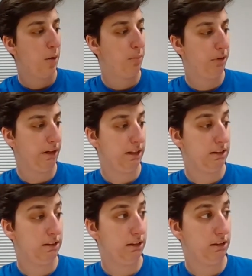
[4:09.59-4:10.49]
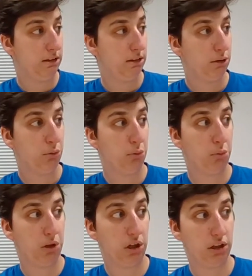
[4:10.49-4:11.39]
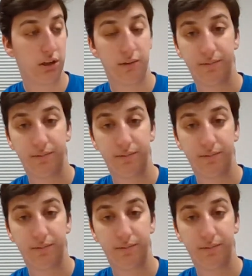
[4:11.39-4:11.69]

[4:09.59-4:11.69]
But it didn't work.